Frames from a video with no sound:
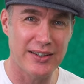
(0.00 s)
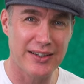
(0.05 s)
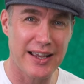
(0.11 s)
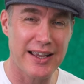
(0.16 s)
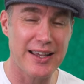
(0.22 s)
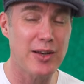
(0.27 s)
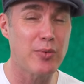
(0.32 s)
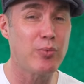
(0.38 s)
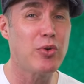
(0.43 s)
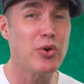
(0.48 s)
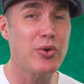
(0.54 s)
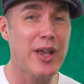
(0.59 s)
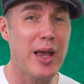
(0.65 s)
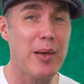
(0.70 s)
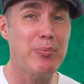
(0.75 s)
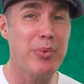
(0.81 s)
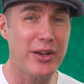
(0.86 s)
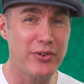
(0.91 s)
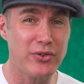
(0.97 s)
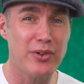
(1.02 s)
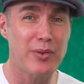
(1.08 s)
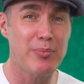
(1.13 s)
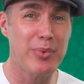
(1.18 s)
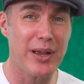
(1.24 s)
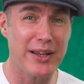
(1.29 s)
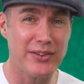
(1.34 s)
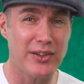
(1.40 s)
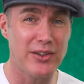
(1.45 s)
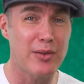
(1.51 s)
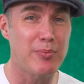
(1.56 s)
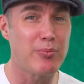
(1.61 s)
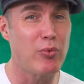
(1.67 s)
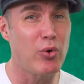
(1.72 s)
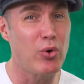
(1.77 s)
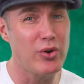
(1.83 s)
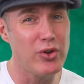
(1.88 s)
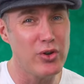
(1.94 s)
Okay, and it will get better and better. The
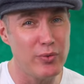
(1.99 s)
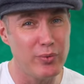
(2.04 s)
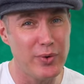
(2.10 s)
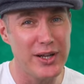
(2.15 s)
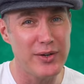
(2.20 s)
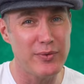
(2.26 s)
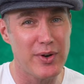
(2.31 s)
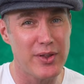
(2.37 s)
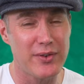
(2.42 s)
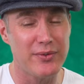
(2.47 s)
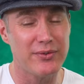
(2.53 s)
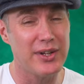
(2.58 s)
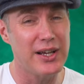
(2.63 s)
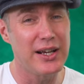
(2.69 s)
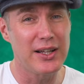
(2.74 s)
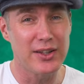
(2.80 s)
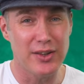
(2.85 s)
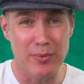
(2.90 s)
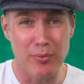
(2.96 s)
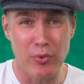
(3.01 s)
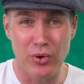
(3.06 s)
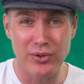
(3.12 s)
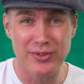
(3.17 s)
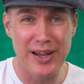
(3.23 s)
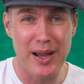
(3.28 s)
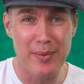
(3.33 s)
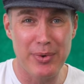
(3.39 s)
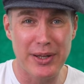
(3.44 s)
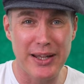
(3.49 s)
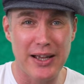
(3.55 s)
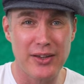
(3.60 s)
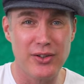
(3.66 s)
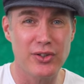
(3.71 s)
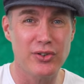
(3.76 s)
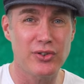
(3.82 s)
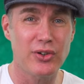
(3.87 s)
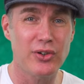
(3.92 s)
more you read rhythms, the more tapping
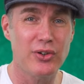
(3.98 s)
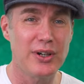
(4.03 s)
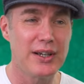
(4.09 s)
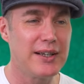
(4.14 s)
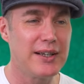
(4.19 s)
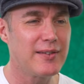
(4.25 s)
out you do.